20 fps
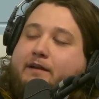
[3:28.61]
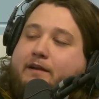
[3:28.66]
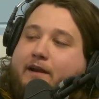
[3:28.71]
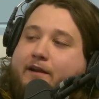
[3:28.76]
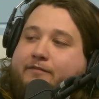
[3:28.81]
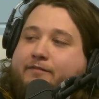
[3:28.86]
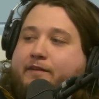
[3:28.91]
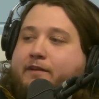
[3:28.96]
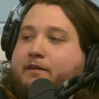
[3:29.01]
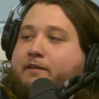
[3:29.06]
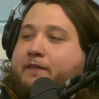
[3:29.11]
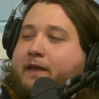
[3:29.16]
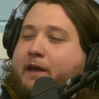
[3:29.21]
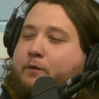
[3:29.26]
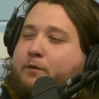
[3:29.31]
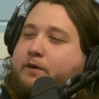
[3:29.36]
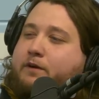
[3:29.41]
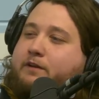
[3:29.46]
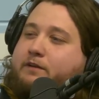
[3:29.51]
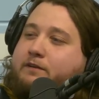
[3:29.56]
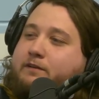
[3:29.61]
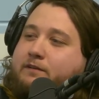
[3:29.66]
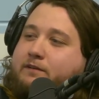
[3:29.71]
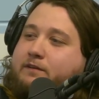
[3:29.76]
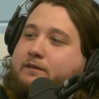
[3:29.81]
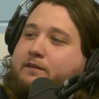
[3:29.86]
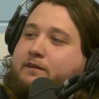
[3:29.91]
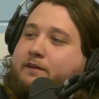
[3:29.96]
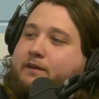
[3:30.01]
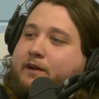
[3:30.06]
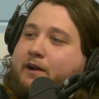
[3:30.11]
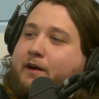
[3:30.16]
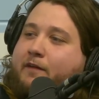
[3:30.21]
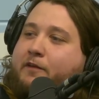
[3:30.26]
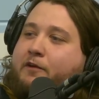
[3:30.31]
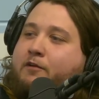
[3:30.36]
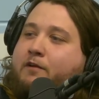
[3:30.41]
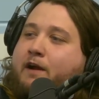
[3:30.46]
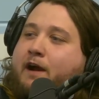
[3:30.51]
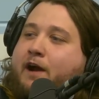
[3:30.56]
And I figure they would you know, out of
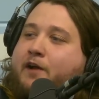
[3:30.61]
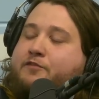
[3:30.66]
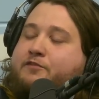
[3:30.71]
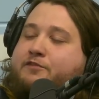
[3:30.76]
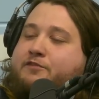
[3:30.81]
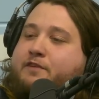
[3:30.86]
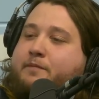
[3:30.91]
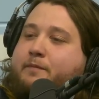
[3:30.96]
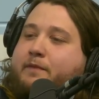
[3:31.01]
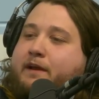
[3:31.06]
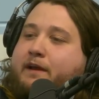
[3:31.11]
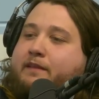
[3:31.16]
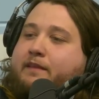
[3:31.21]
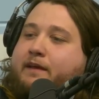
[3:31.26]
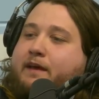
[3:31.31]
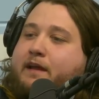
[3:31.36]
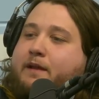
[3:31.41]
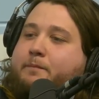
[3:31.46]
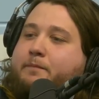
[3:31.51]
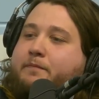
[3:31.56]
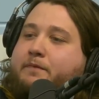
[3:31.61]
the garage or something mm-hmm. like that.